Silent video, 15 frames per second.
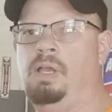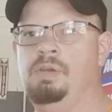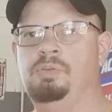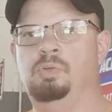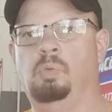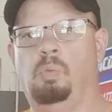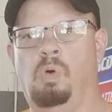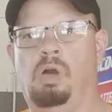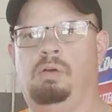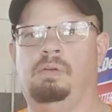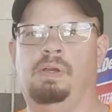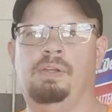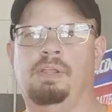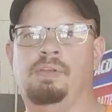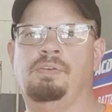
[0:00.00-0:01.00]
do a walk
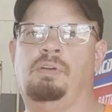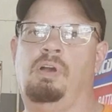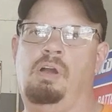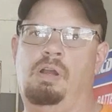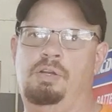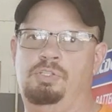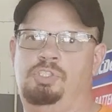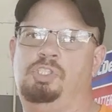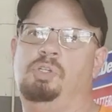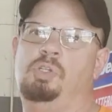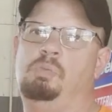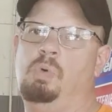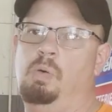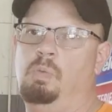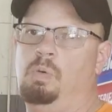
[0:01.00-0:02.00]
around on the car and show you
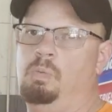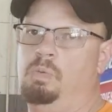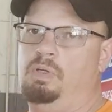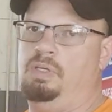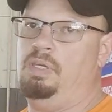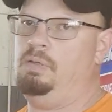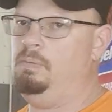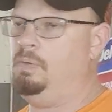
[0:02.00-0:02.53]
what we're working